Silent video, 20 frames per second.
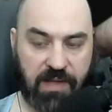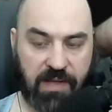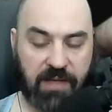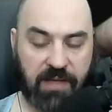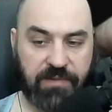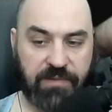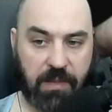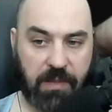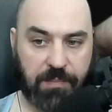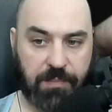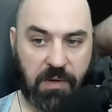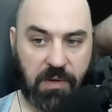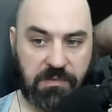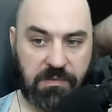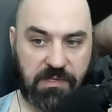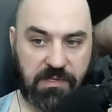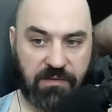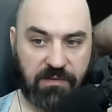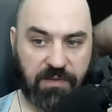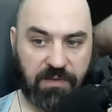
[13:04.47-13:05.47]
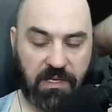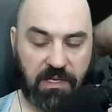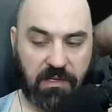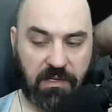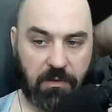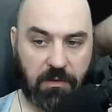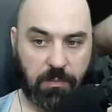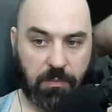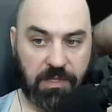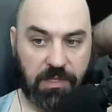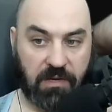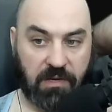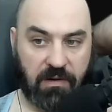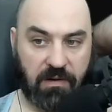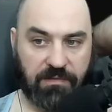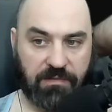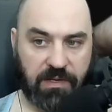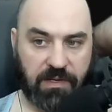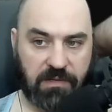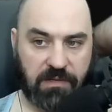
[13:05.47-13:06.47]
I have not posted a video, but there
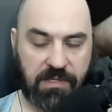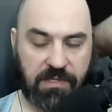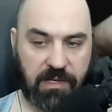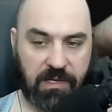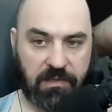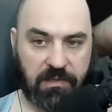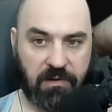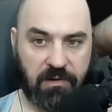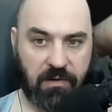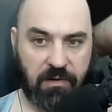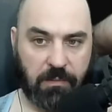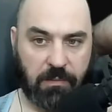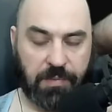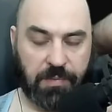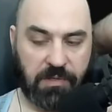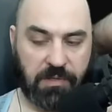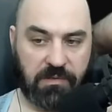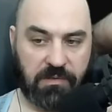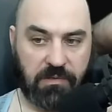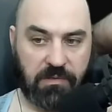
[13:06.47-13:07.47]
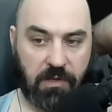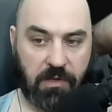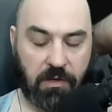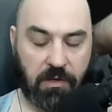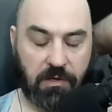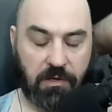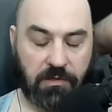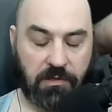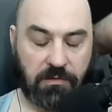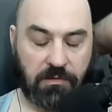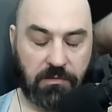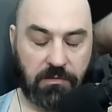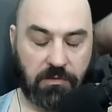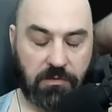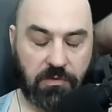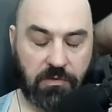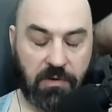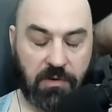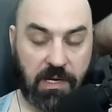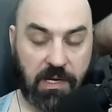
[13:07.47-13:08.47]
are videos out there on
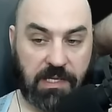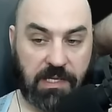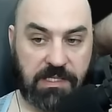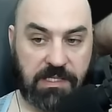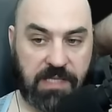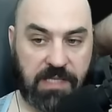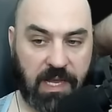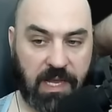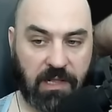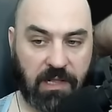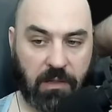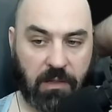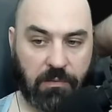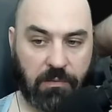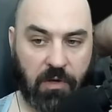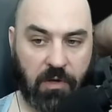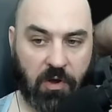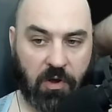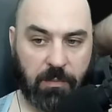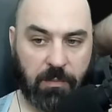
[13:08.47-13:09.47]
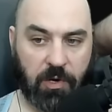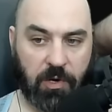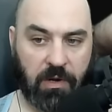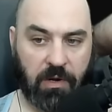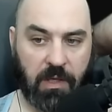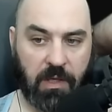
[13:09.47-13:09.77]
creating Cyclone armor.